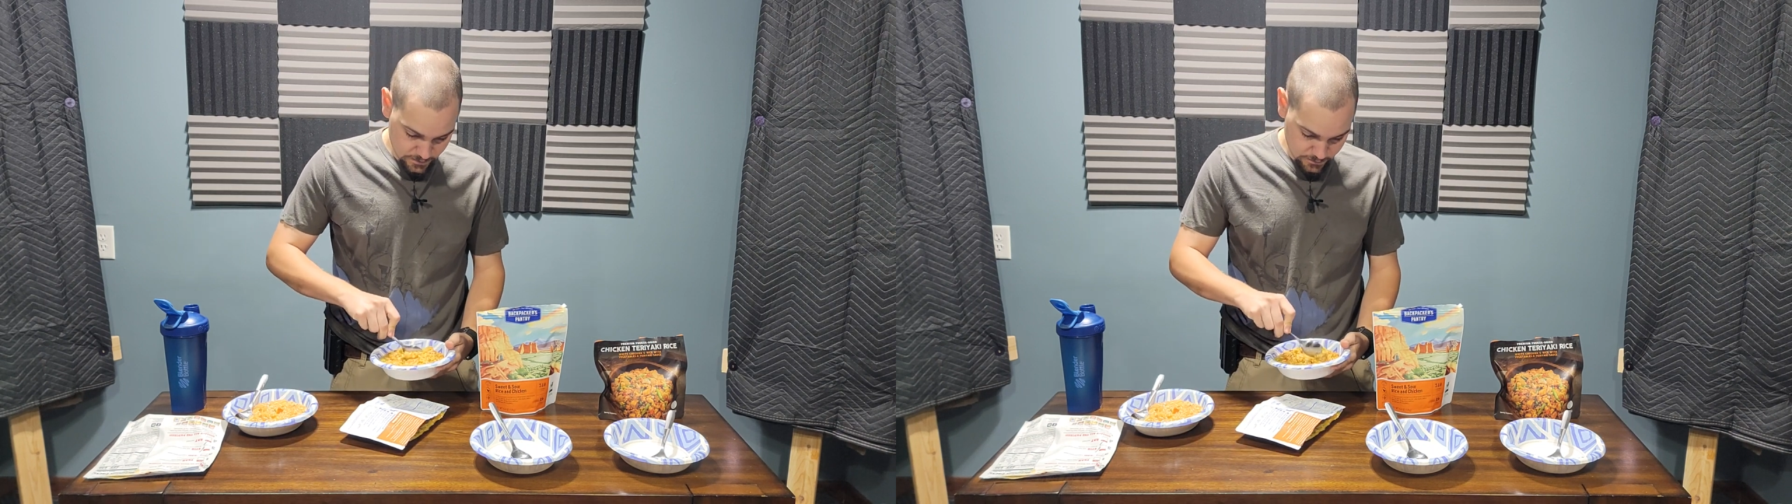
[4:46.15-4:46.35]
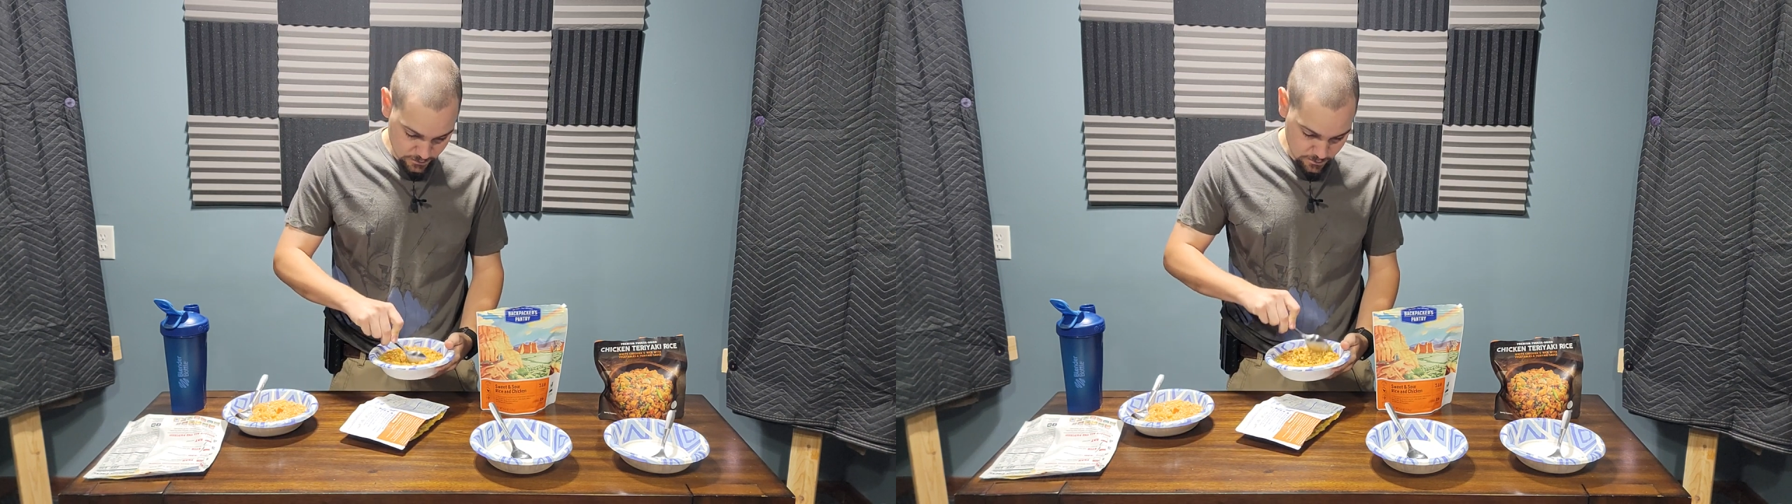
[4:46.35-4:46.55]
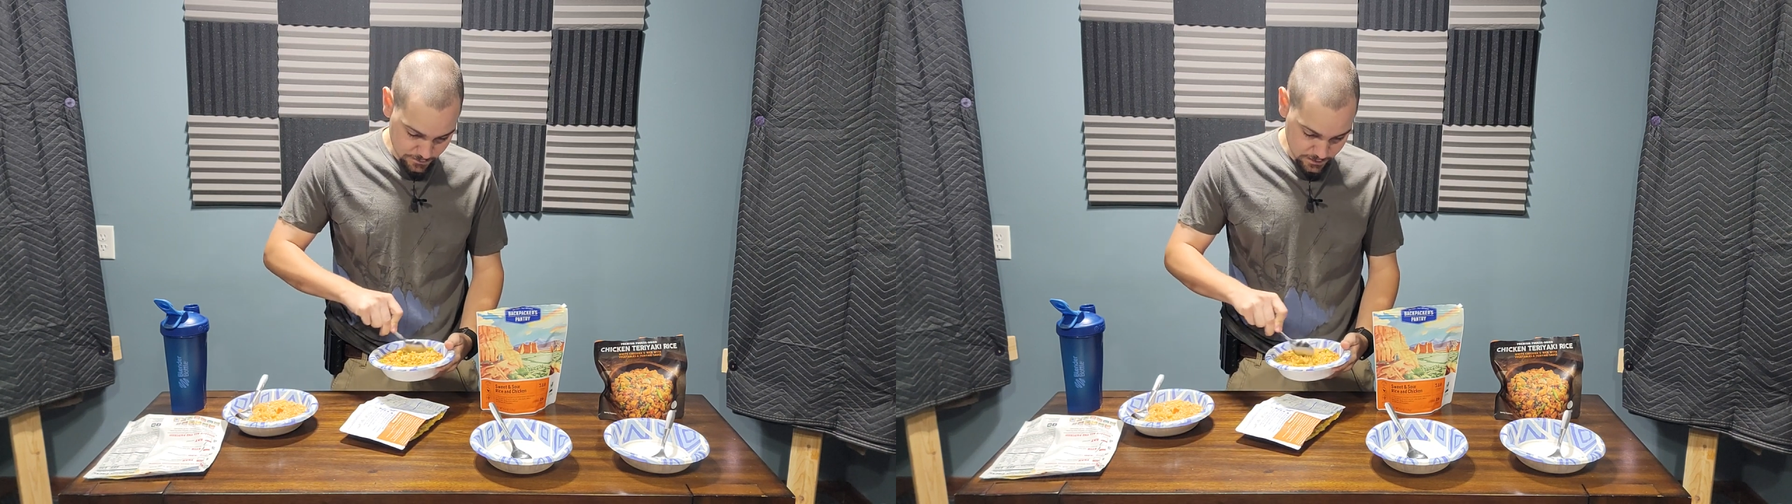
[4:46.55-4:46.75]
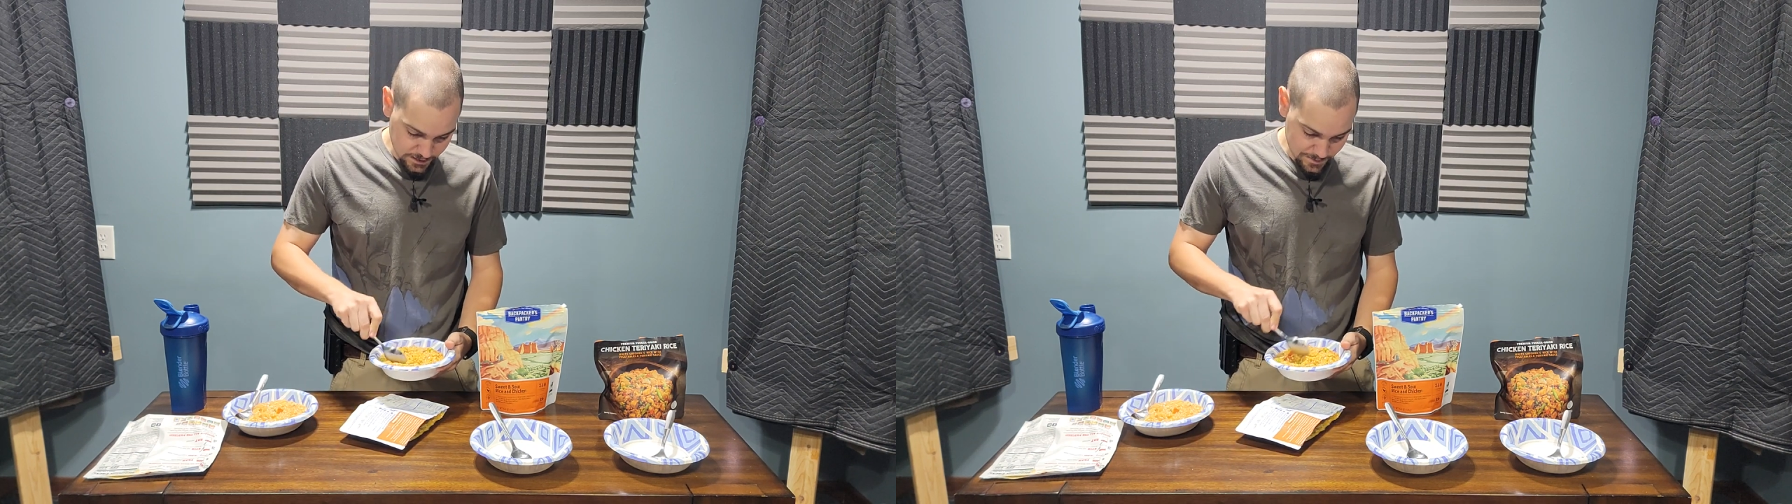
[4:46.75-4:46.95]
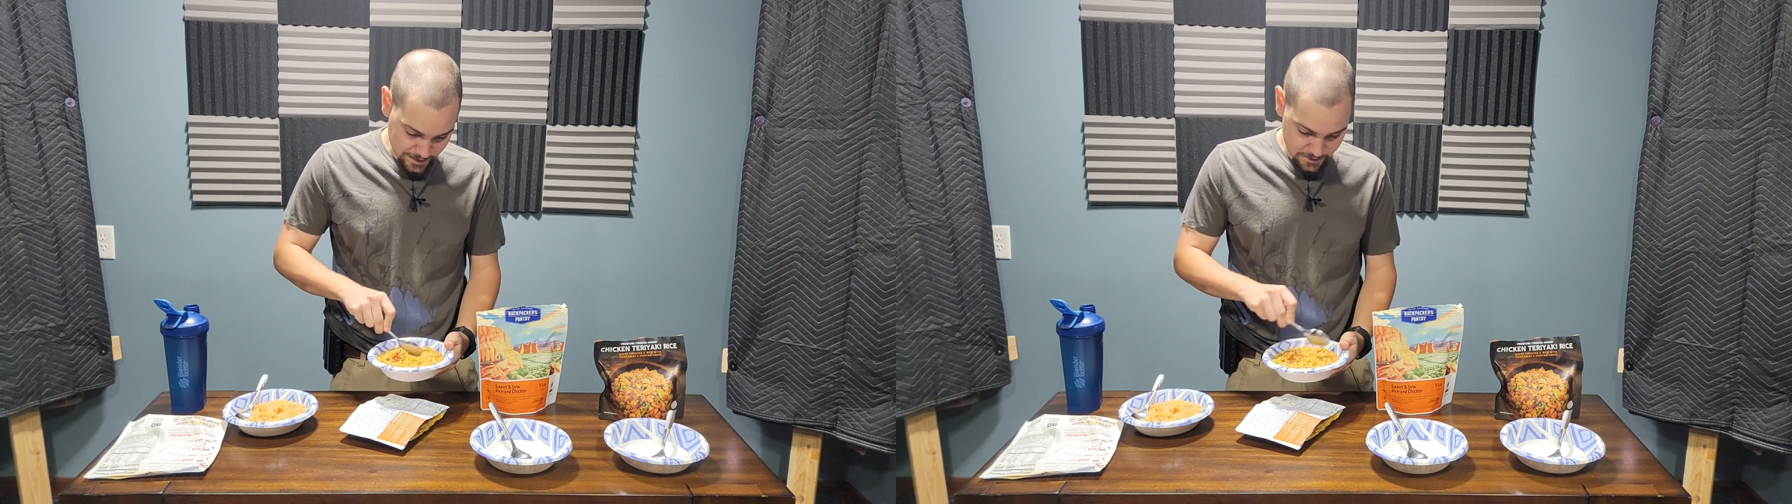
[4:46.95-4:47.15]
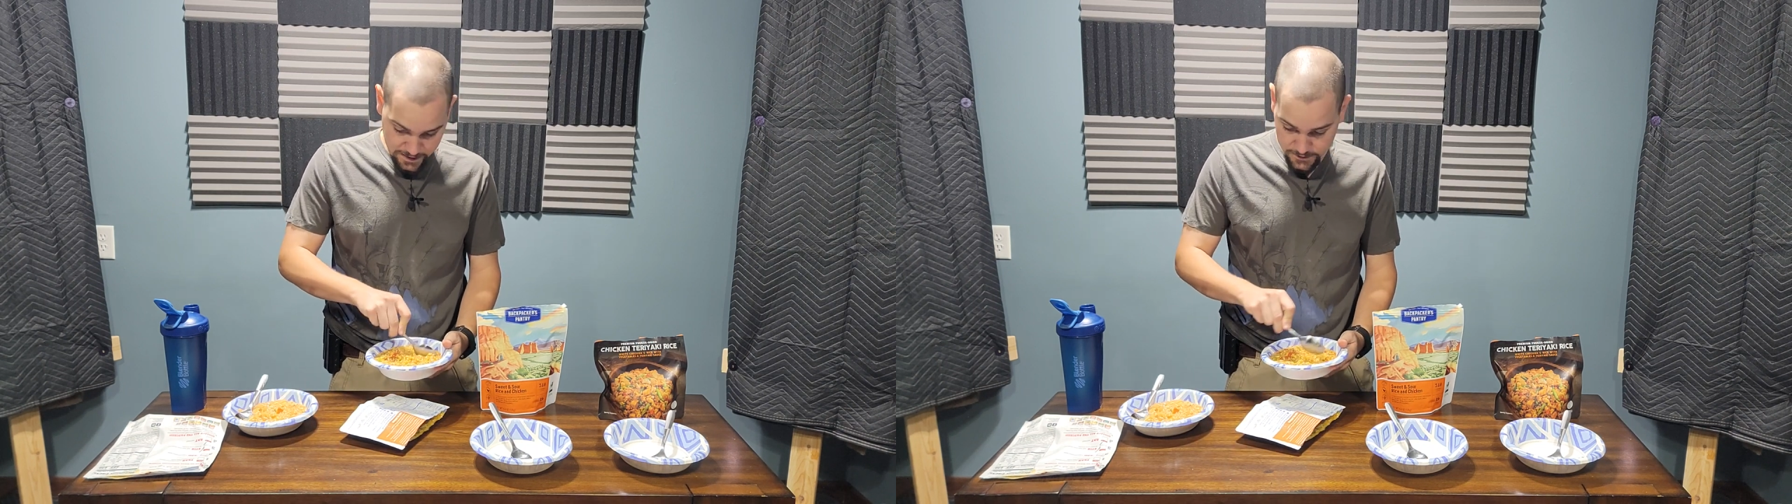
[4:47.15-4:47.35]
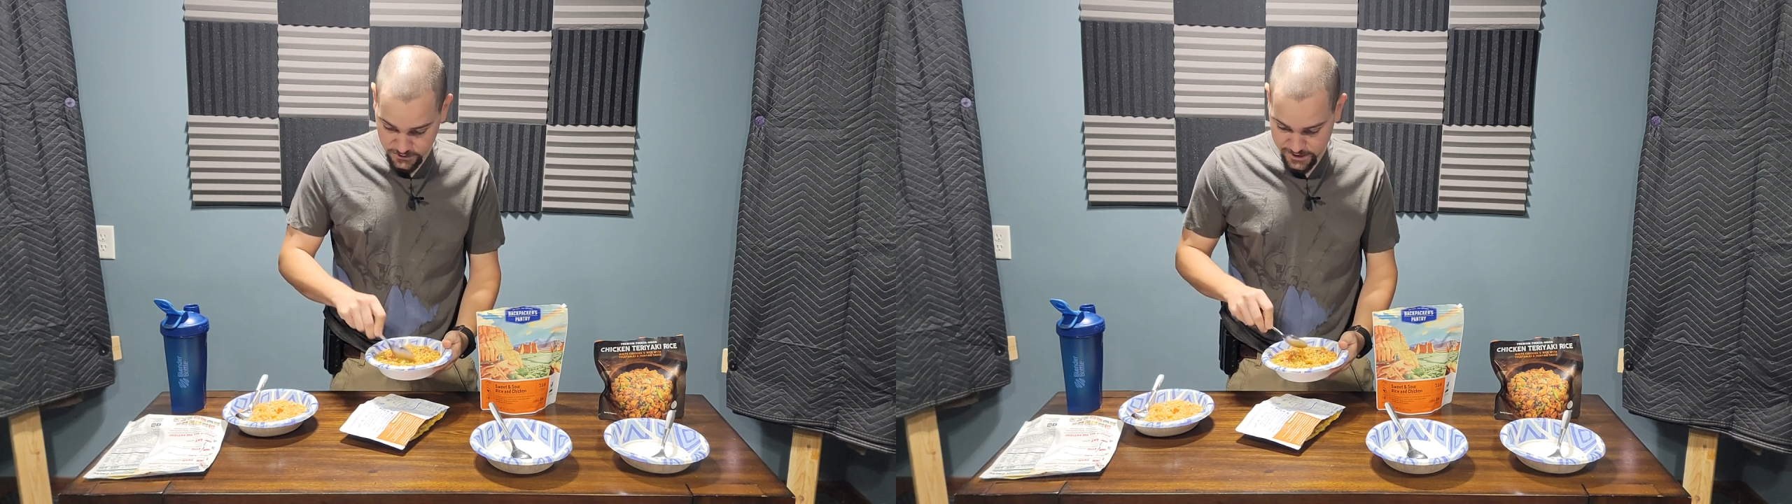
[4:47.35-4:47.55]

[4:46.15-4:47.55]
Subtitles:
So if you look at the Mountain House,